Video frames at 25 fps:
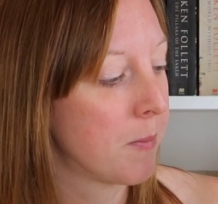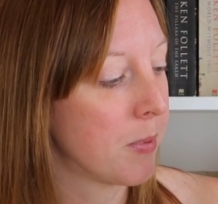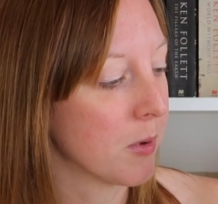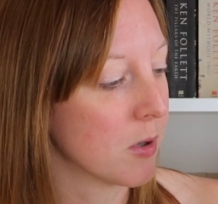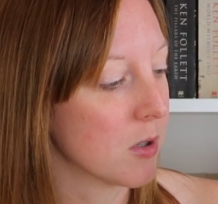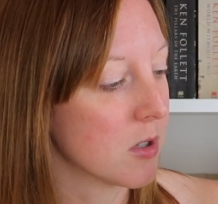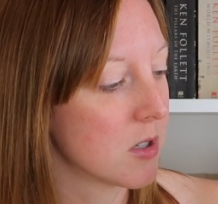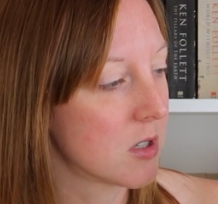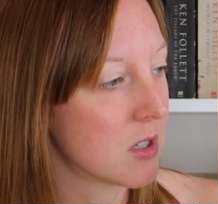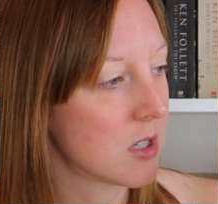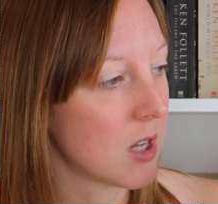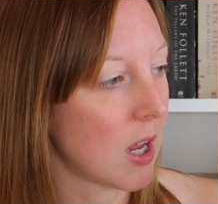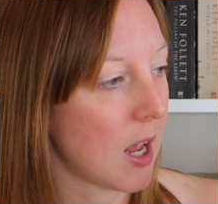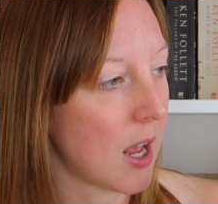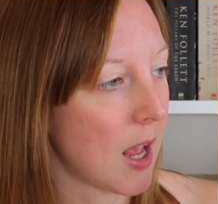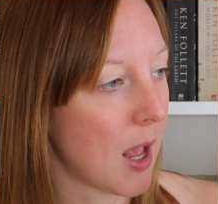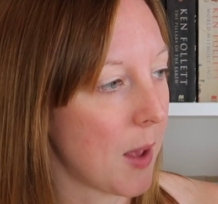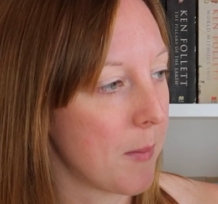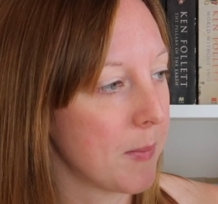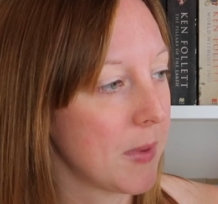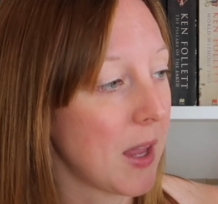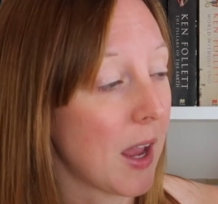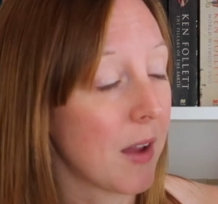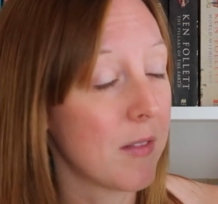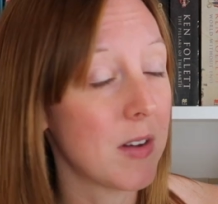But
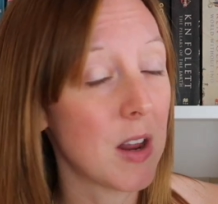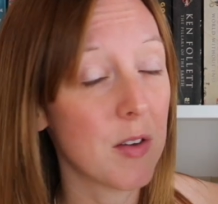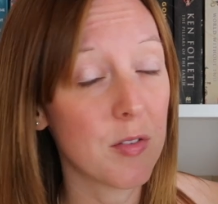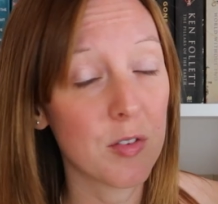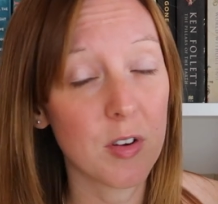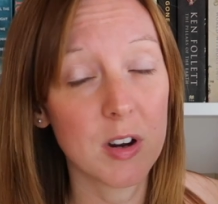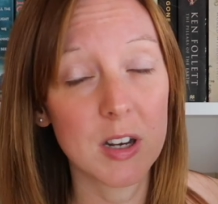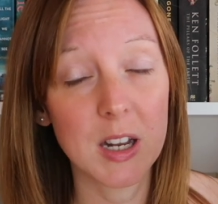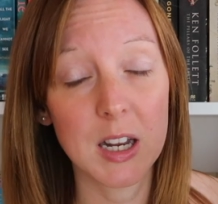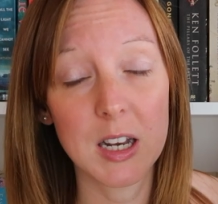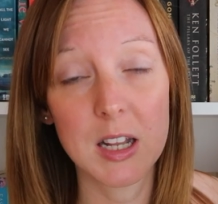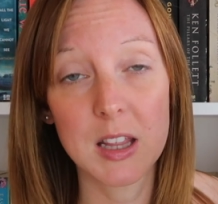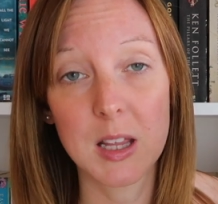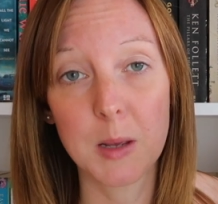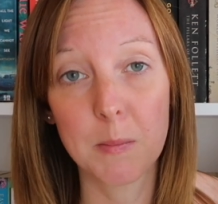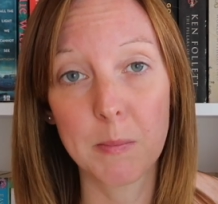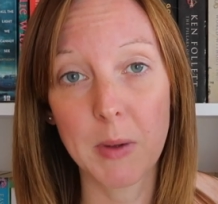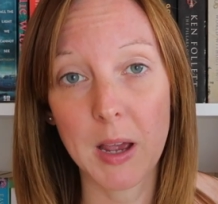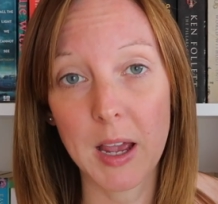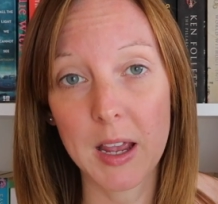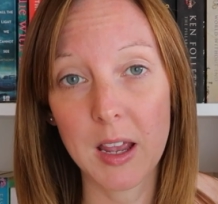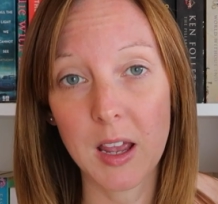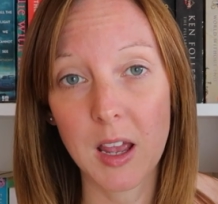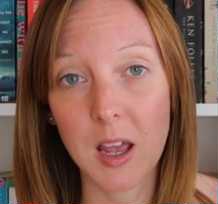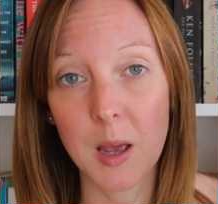um, yeah, never read anything
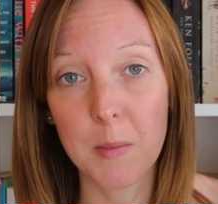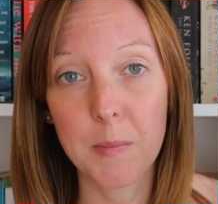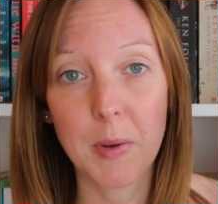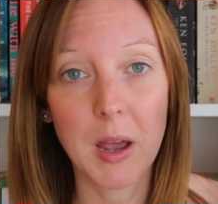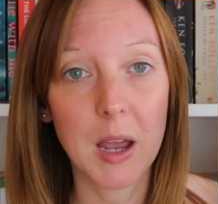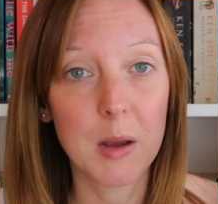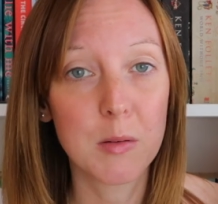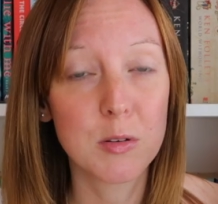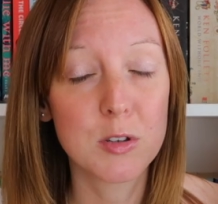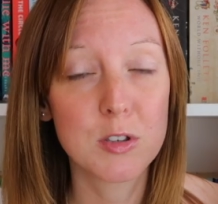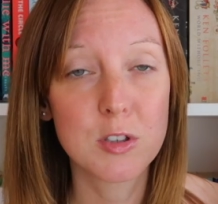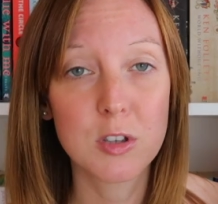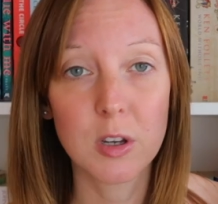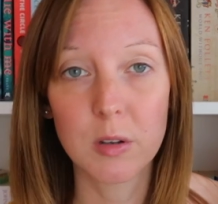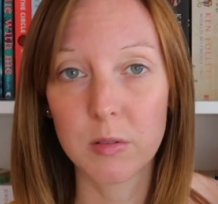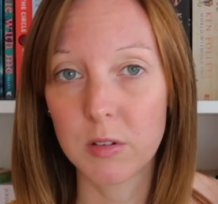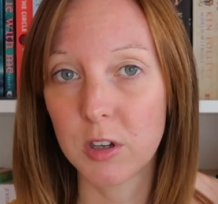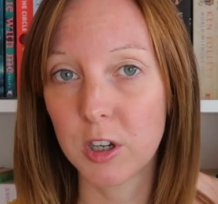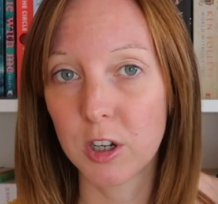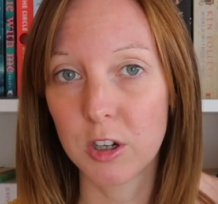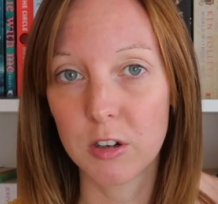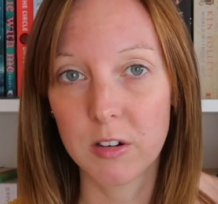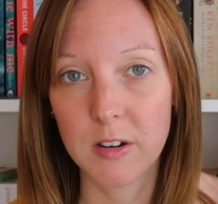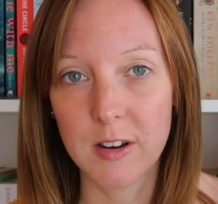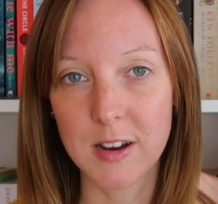by her, but I was so
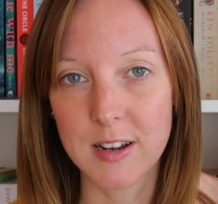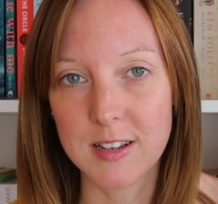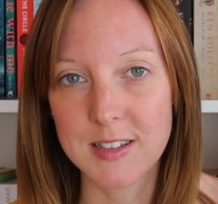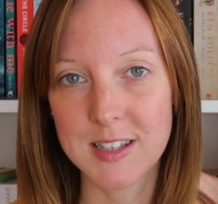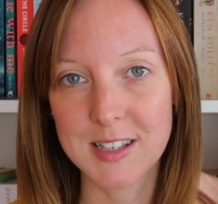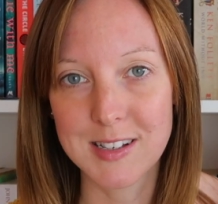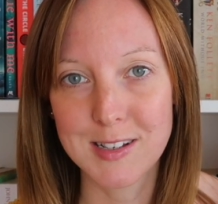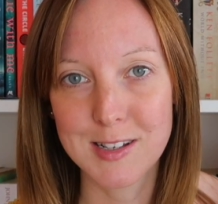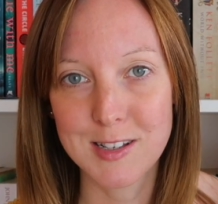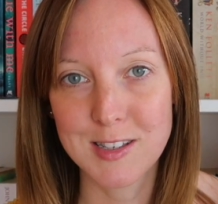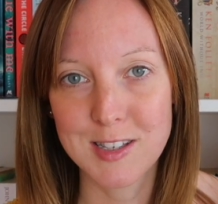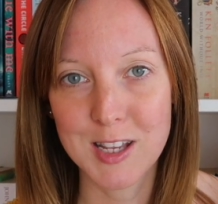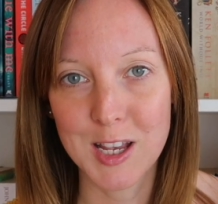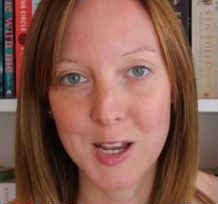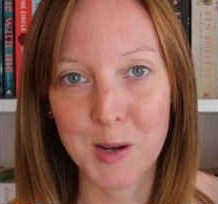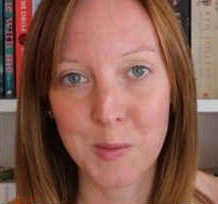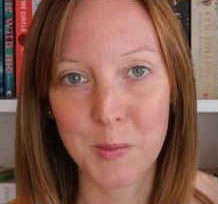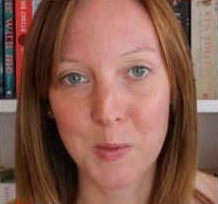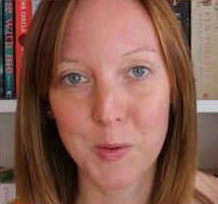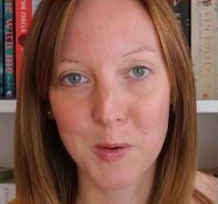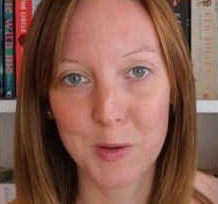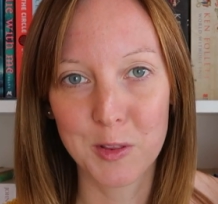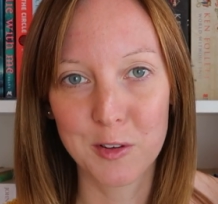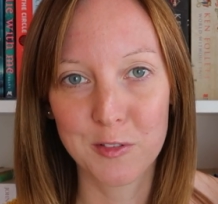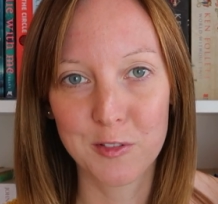curious to see
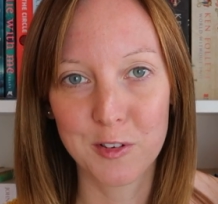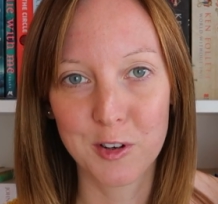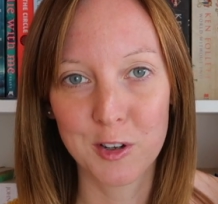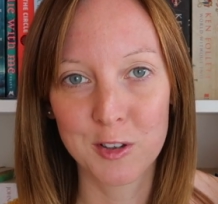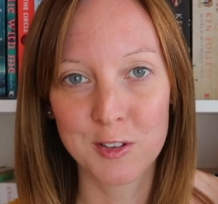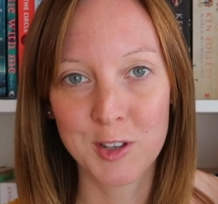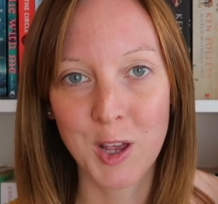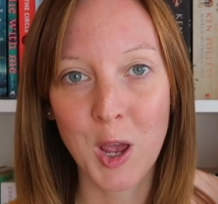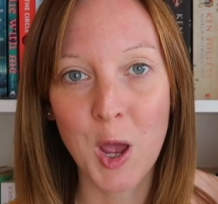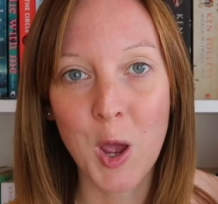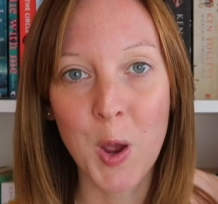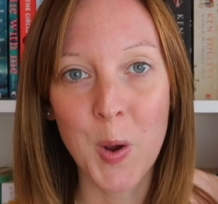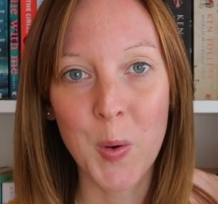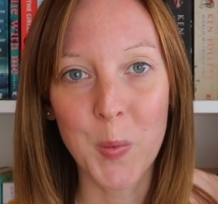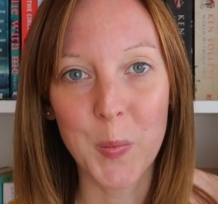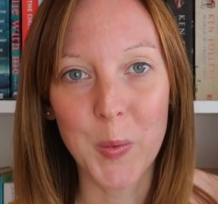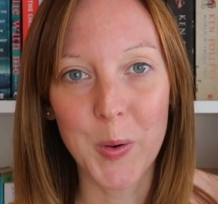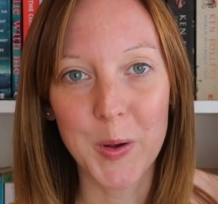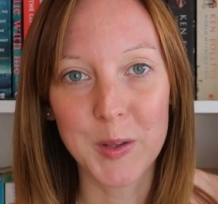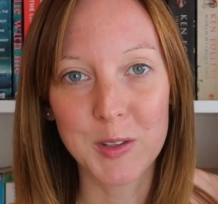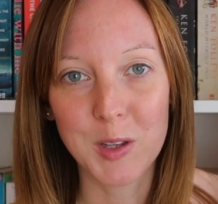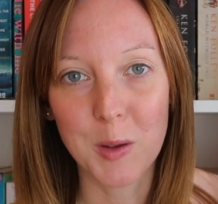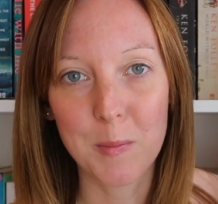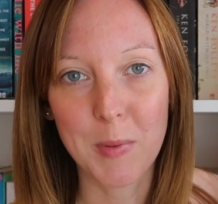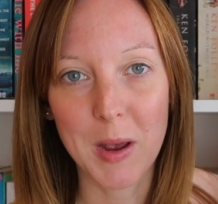what all the fuss
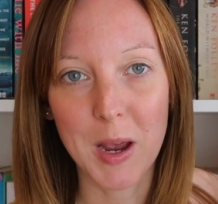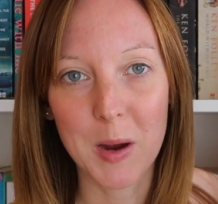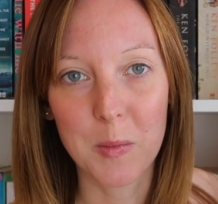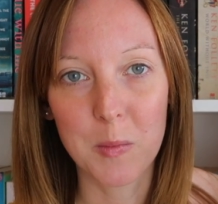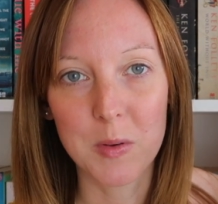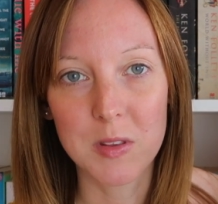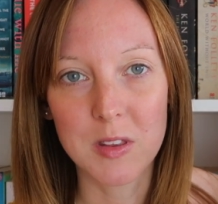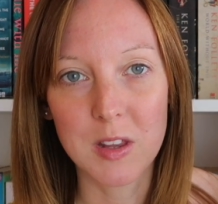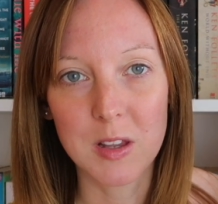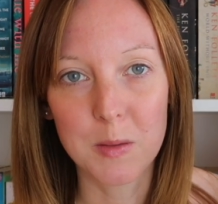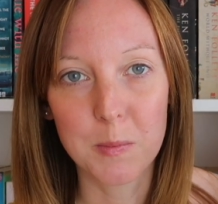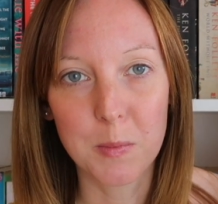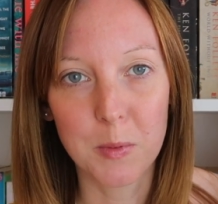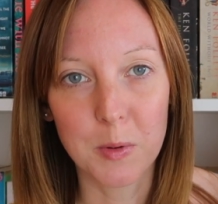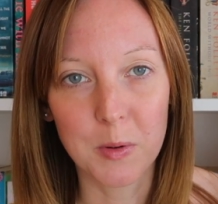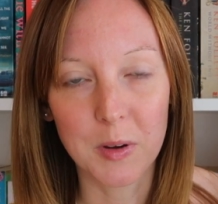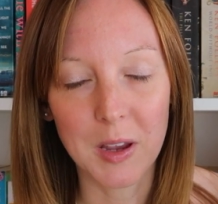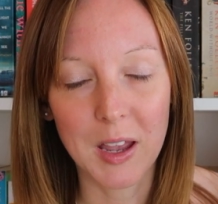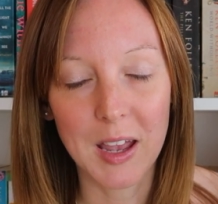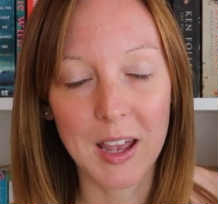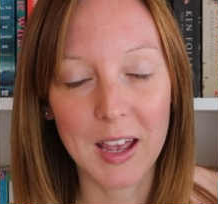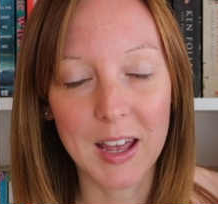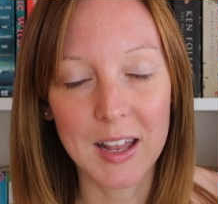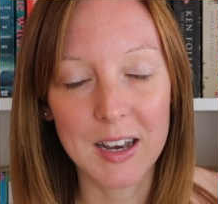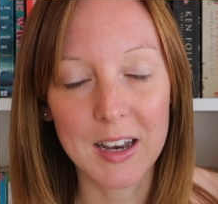was about with this
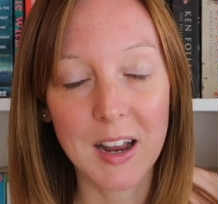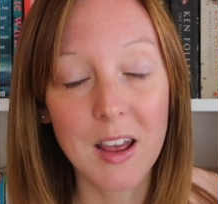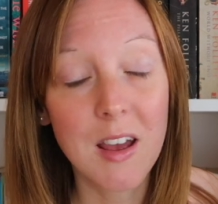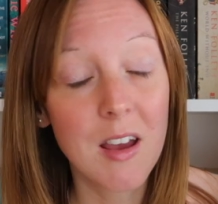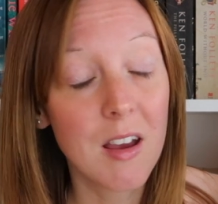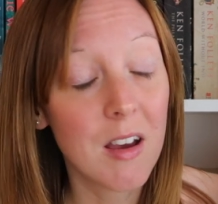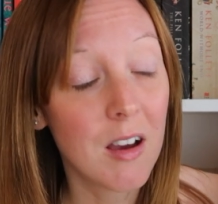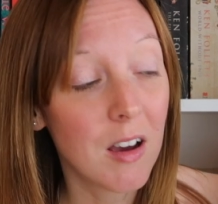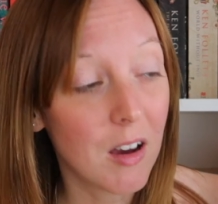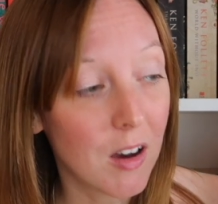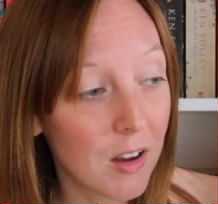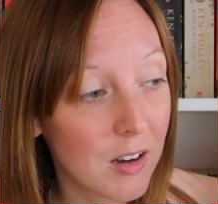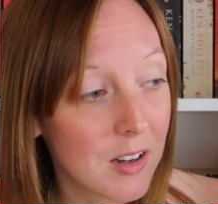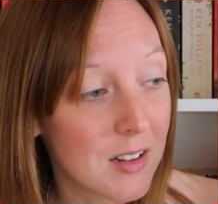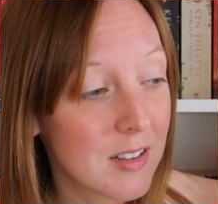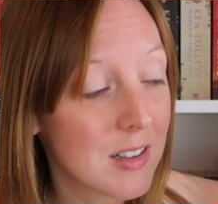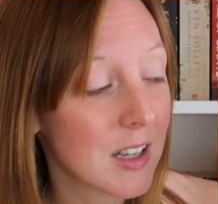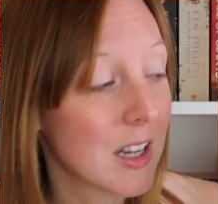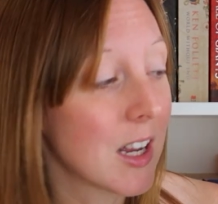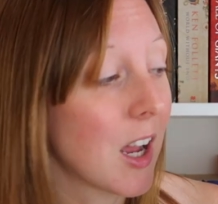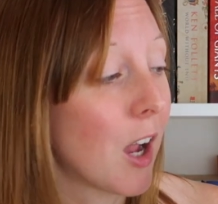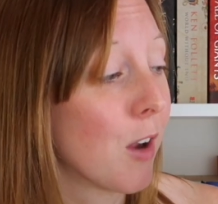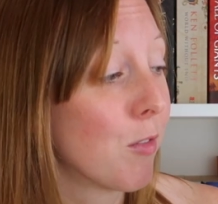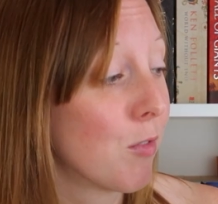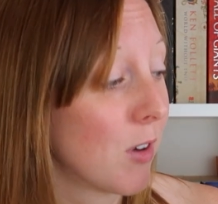book, and
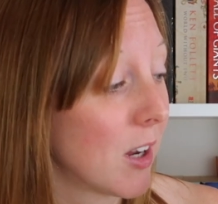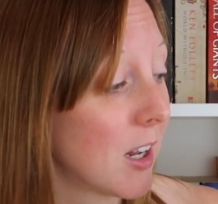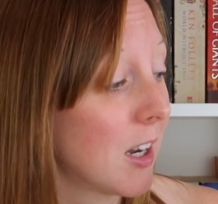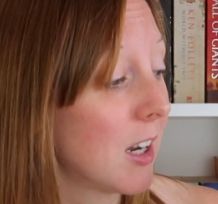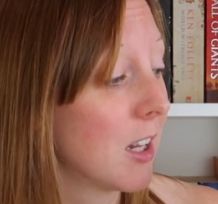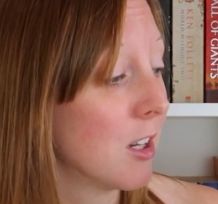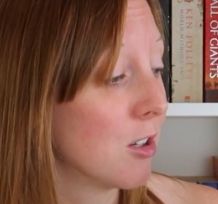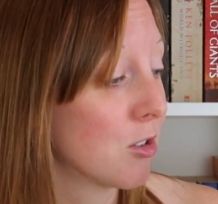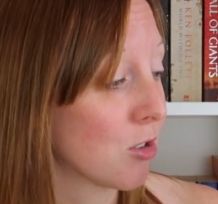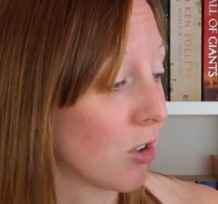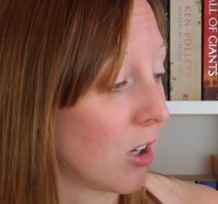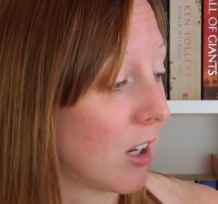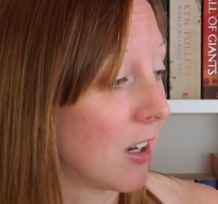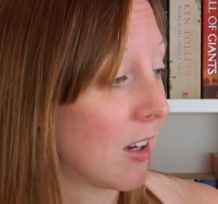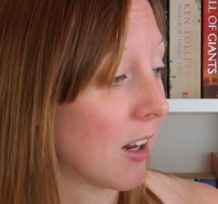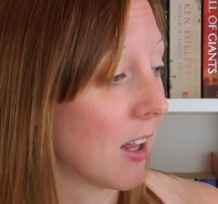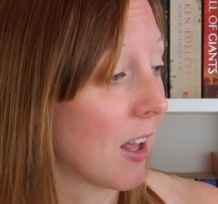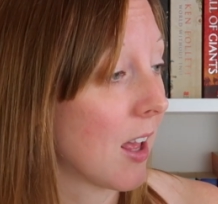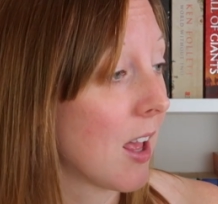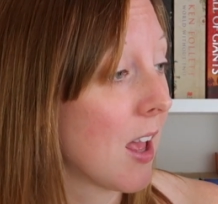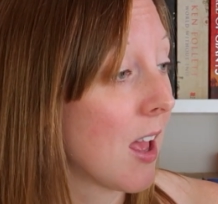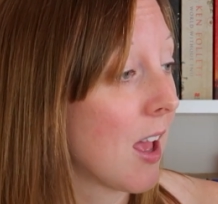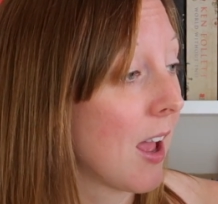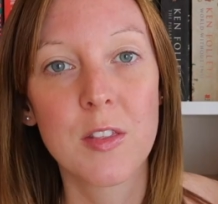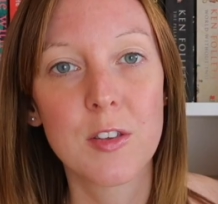honestly, I really enjoyed it.